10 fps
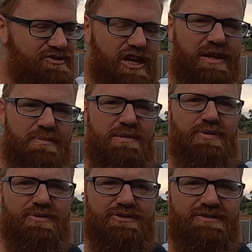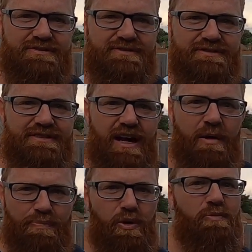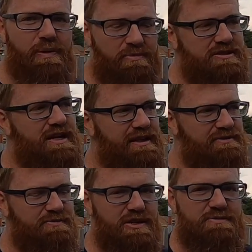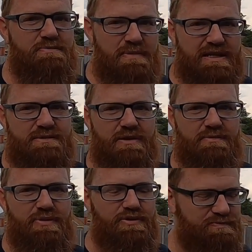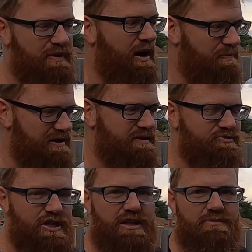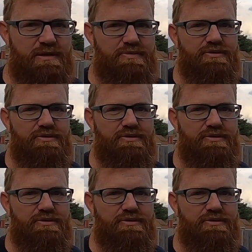Ch chicken meatballs. I bought them by mistake. They were supposed to be minced meatballs, but I picked up chicken meatballs.